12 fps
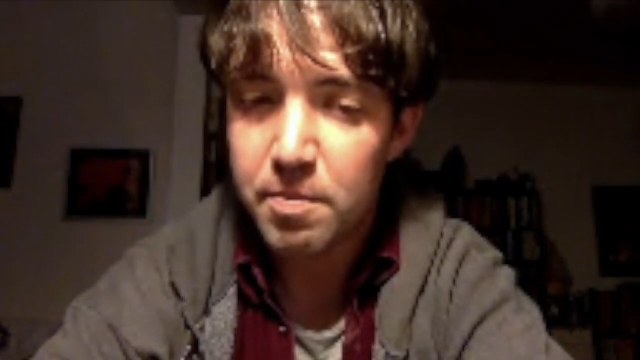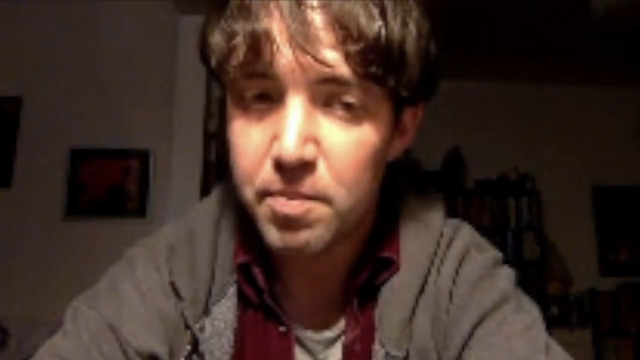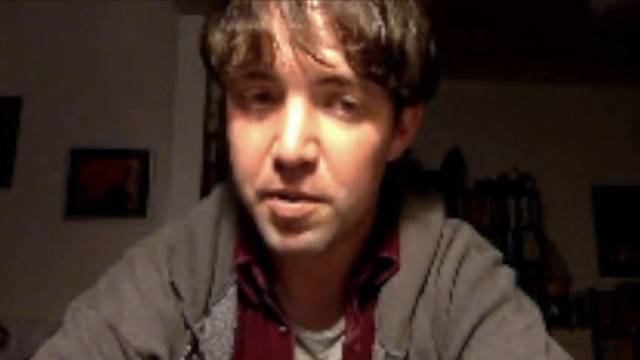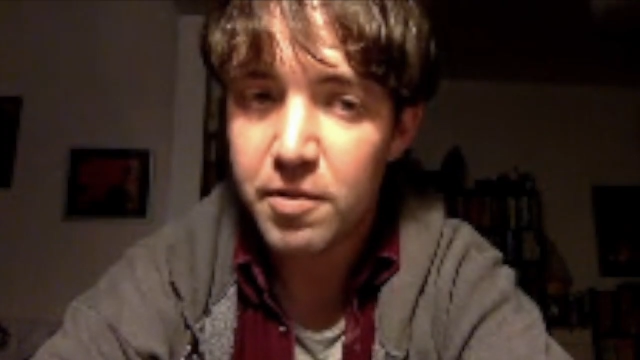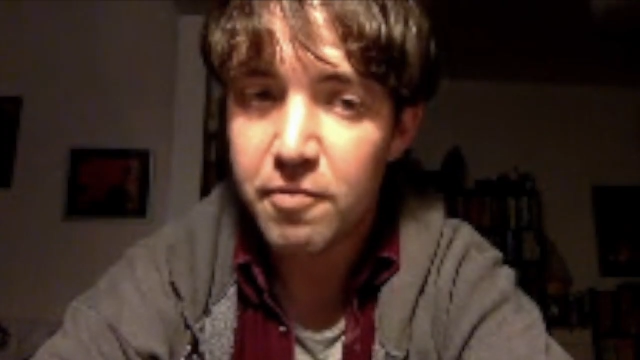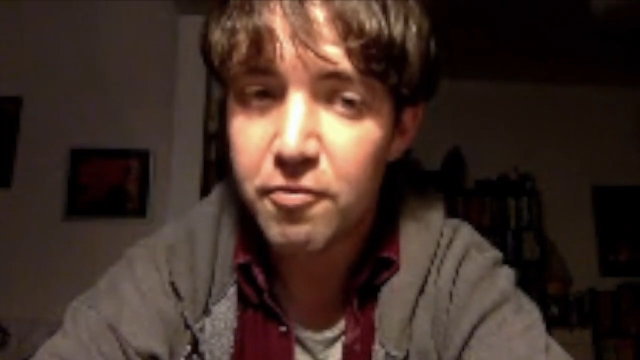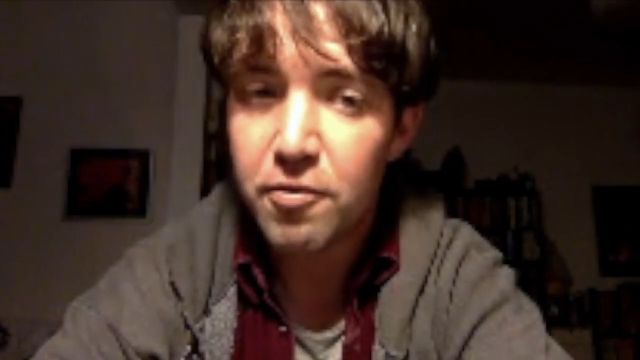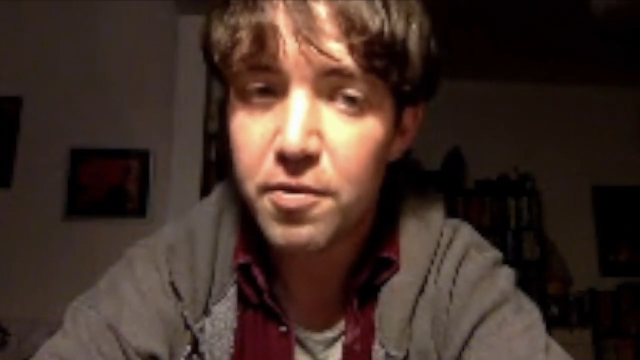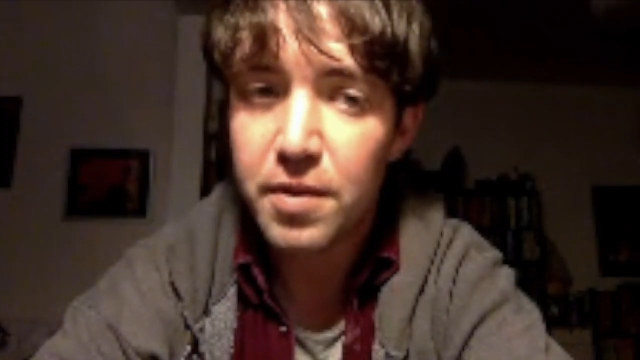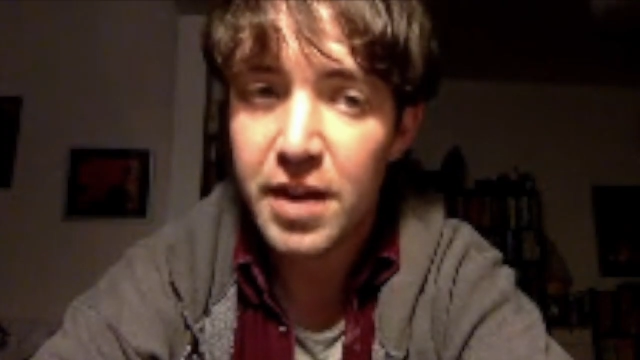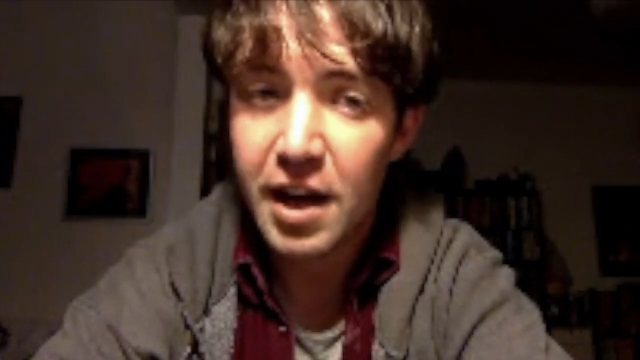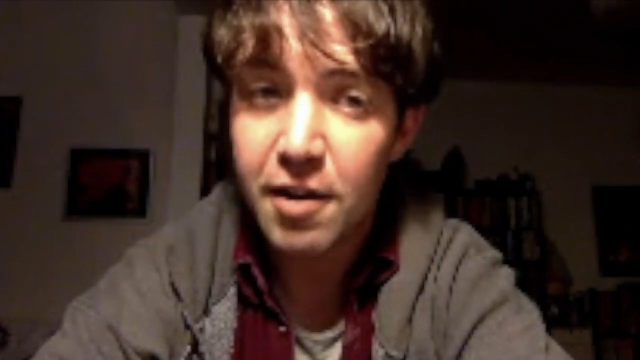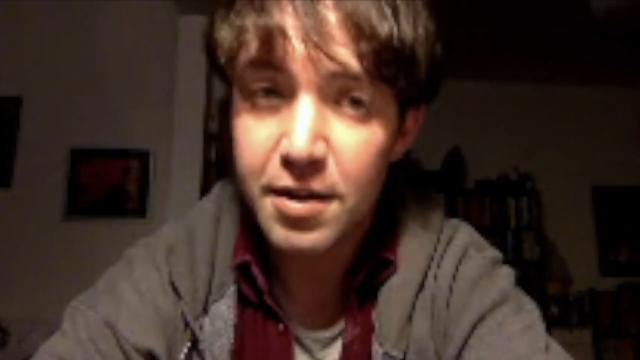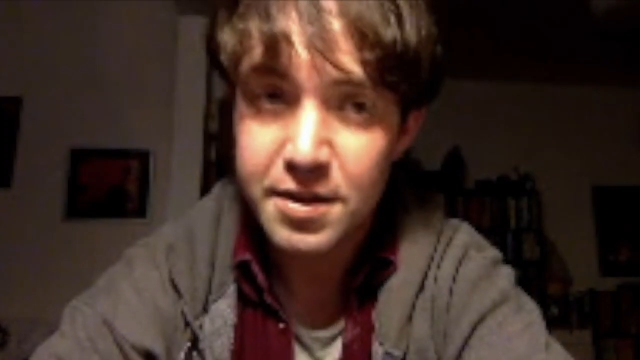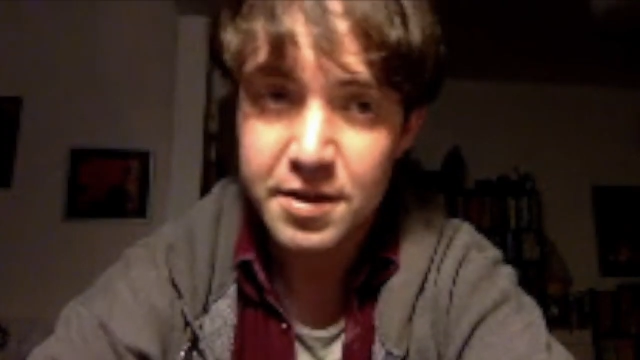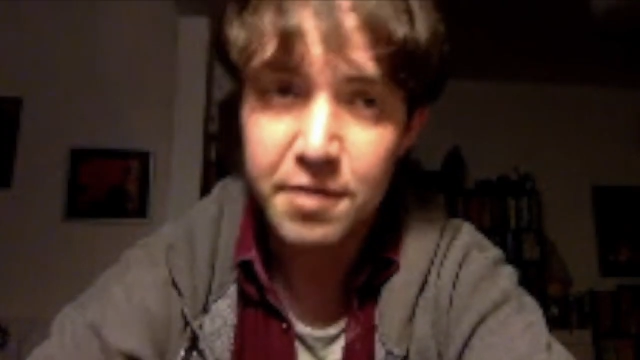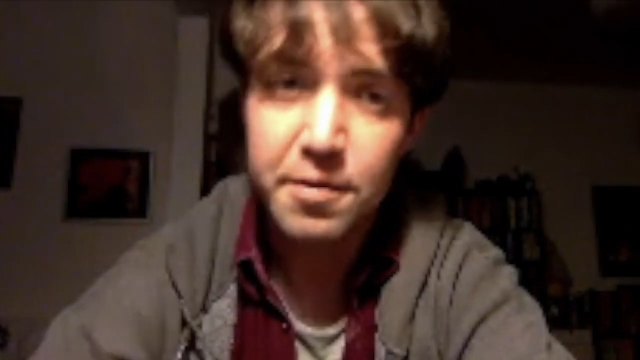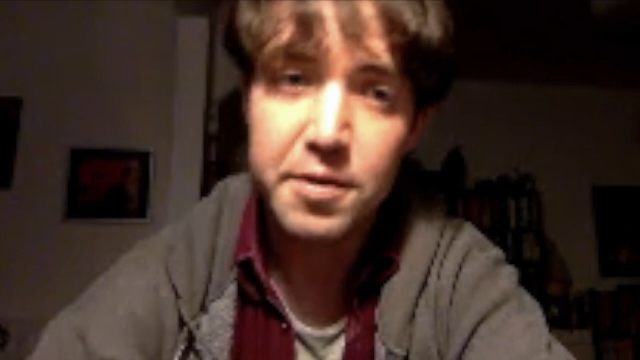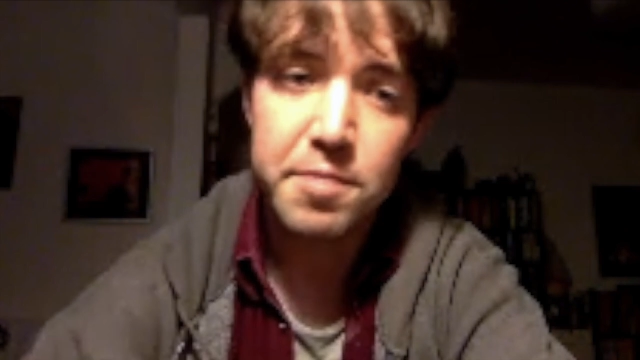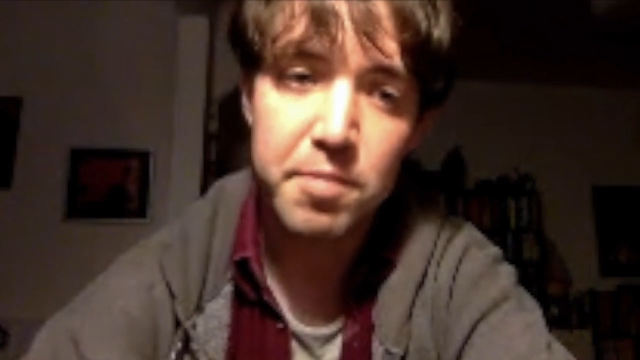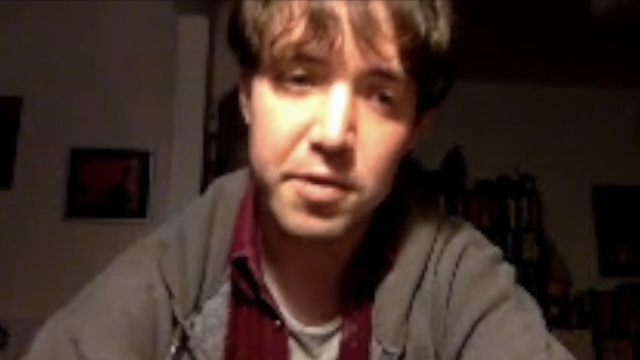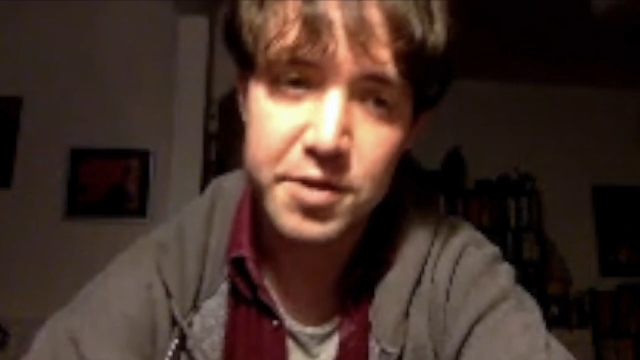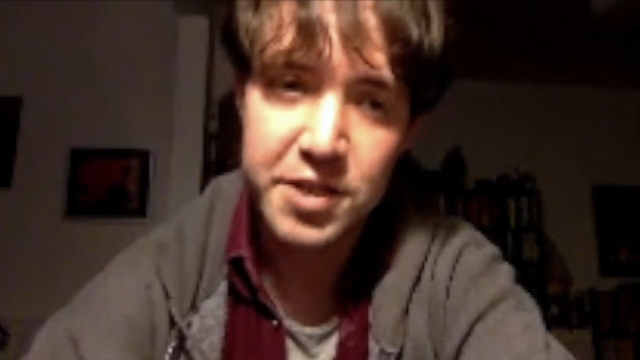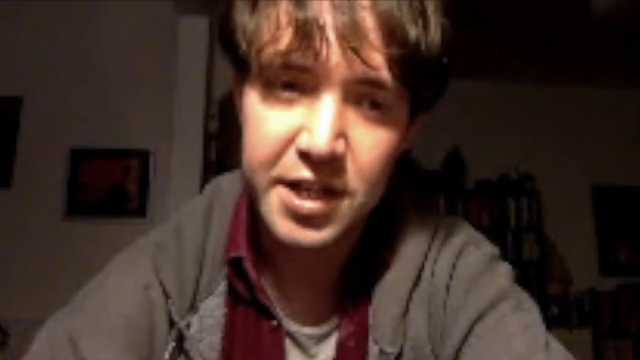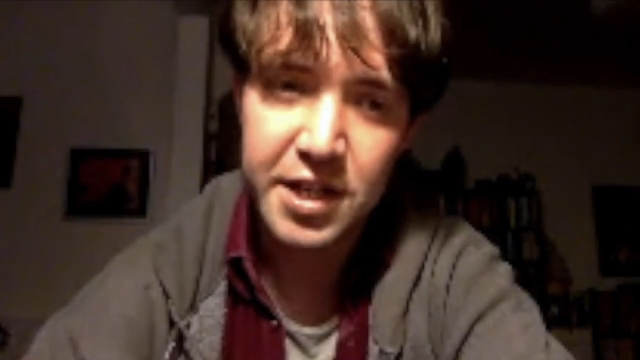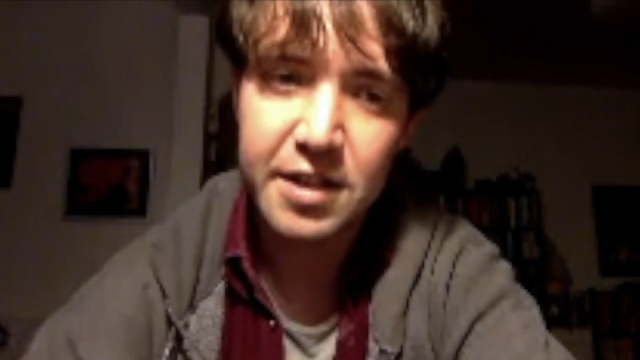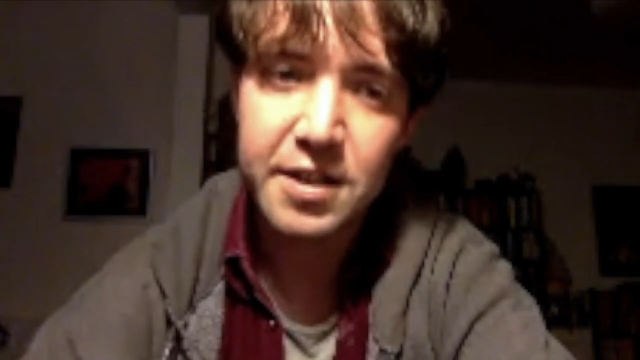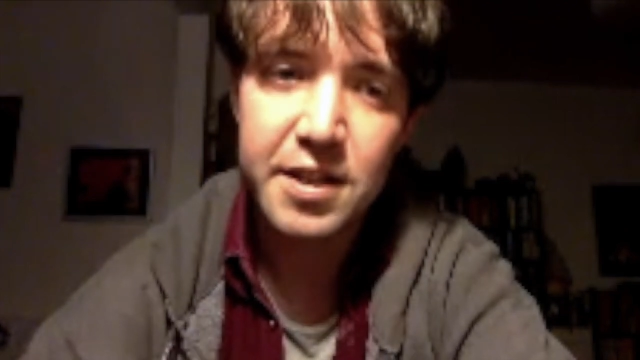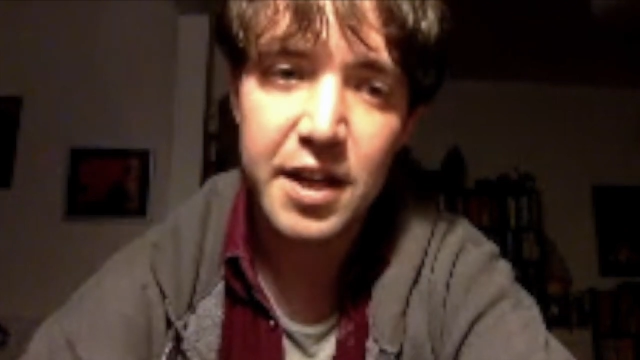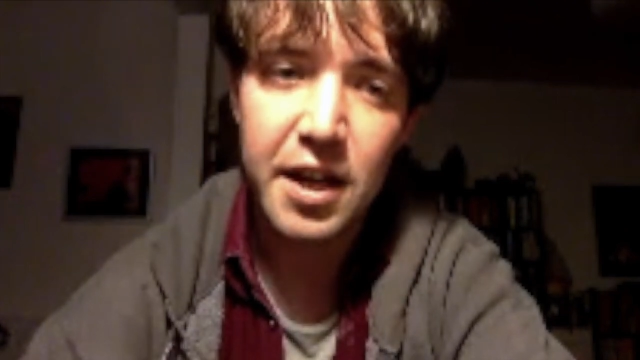But for the Harry Stokes project,